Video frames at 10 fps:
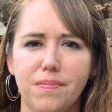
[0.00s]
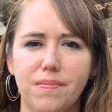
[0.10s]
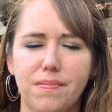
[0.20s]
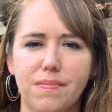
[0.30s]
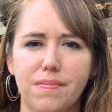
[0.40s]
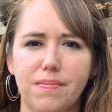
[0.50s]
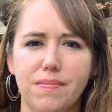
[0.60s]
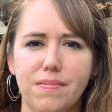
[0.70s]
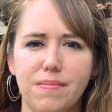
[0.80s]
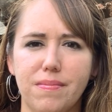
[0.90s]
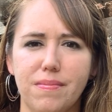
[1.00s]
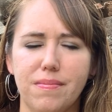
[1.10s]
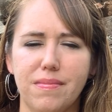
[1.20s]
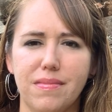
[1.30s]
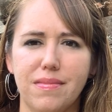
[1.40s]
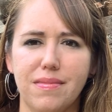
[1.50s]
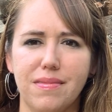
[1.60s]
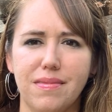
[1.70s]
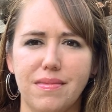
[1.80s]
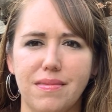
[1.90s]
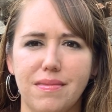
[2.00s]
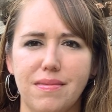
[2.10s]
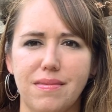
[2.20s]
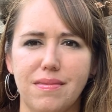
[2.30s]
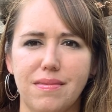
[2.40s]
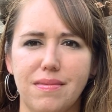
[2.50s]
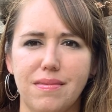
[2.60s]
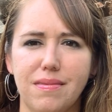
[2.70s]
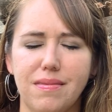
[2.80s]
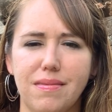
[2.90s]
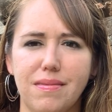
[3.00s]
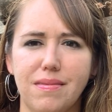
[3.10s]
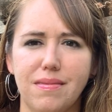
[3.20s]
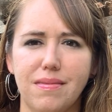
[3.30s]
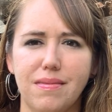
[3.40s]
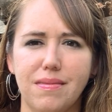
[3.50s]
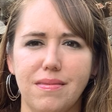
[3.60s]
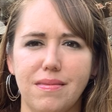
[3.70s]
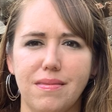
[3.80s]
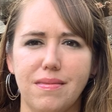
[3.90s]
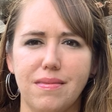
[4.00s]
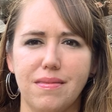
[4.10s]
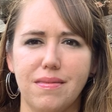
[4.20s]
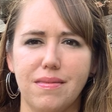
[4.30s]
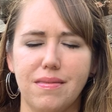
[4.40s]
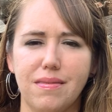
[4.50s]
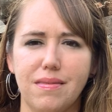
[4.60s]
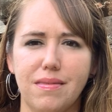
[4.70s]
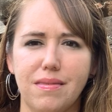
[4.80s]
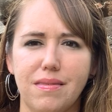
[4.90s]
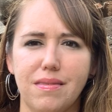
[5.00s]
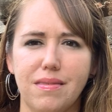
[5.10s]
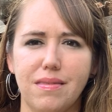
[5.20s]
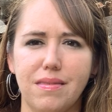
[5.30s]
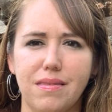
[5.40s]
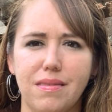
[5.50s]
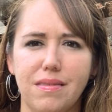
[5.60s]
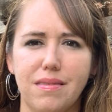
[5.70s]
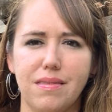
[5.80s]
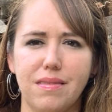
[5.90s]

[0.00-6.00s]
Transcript: (silence)